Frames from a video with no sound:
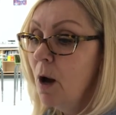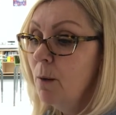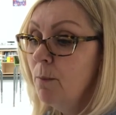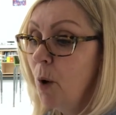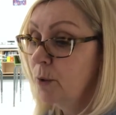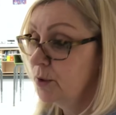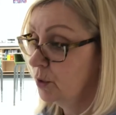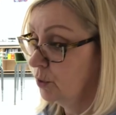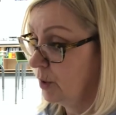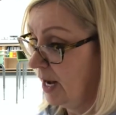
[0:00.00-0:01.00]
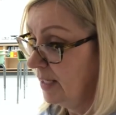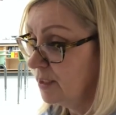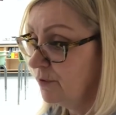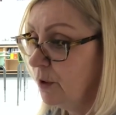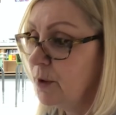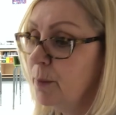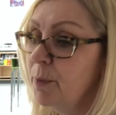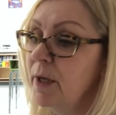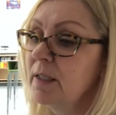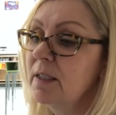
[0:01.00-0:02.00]
"Most graceful," the
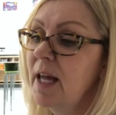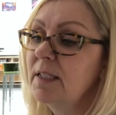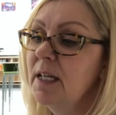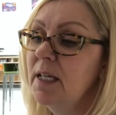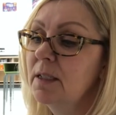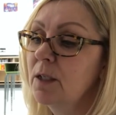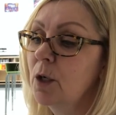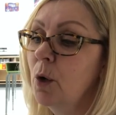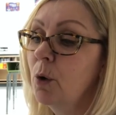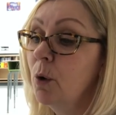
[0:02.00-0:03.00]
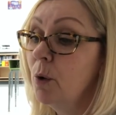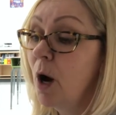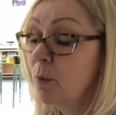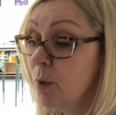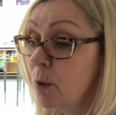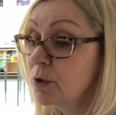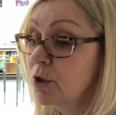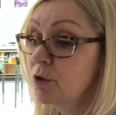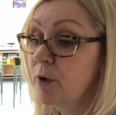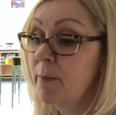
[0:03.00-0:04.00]
princess hissed a
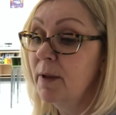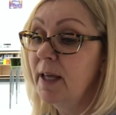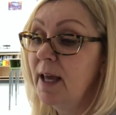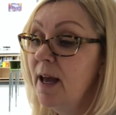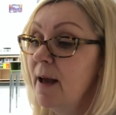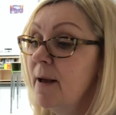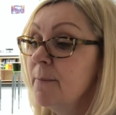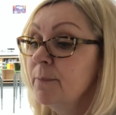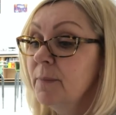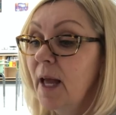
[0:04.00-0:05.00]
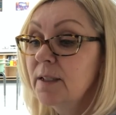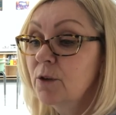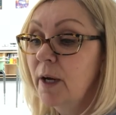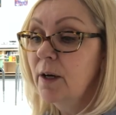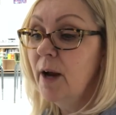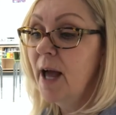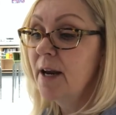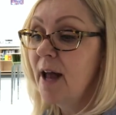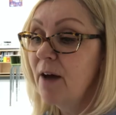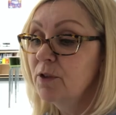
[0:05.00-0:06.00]
roach dreamily as Gregor
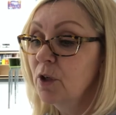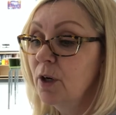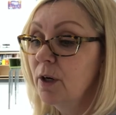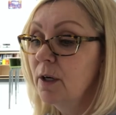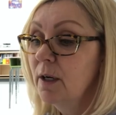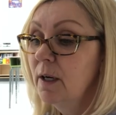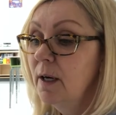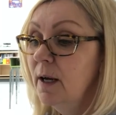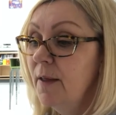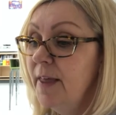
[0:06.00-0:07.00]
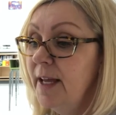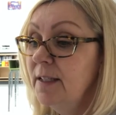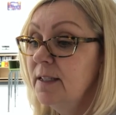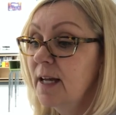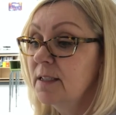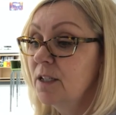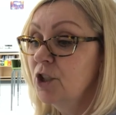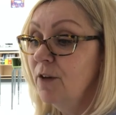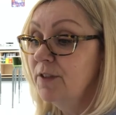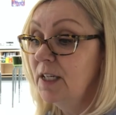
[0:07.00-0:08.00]
headed after her. The insects had
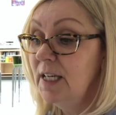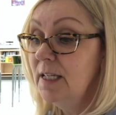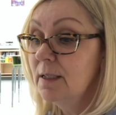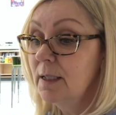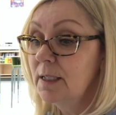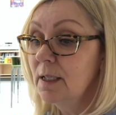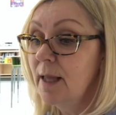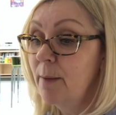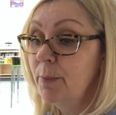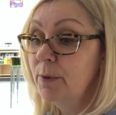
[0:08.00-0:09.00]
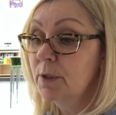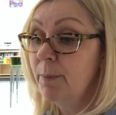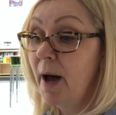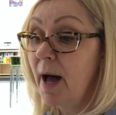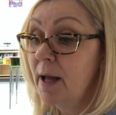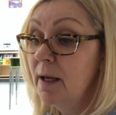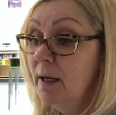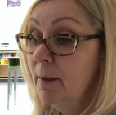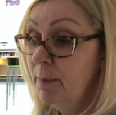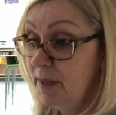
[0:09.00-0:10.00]
shifted easily to let Boots by,
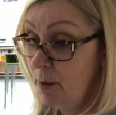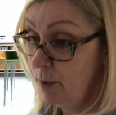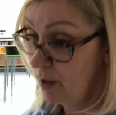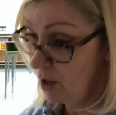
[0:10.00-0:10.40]
but they were an